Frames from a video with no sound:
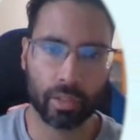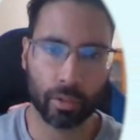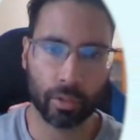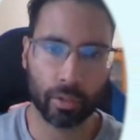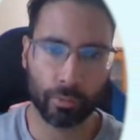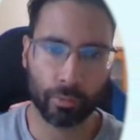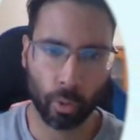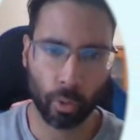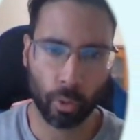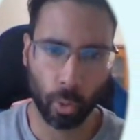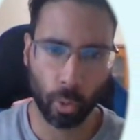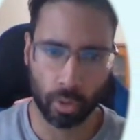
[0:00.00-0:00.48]
And
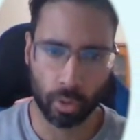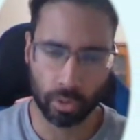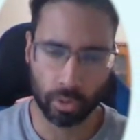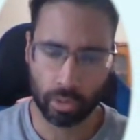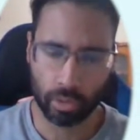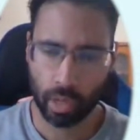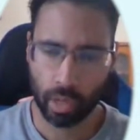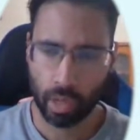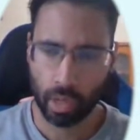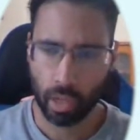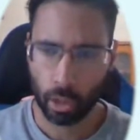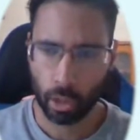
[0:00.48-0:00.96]
of course,
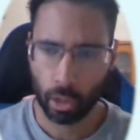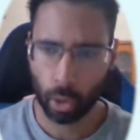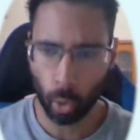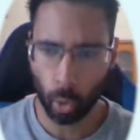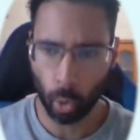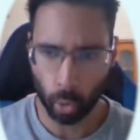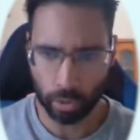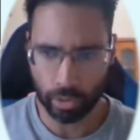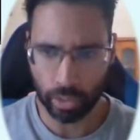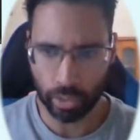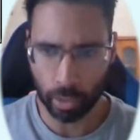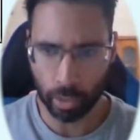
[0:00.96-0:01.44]

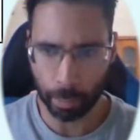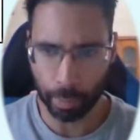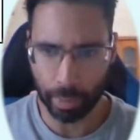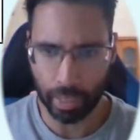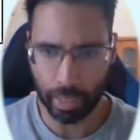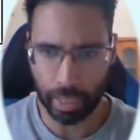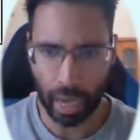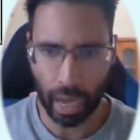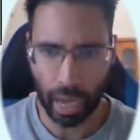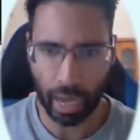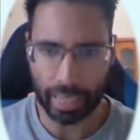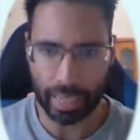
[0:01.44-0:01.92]
core C
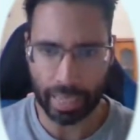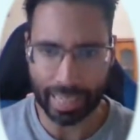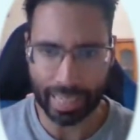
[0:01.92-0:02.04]
P I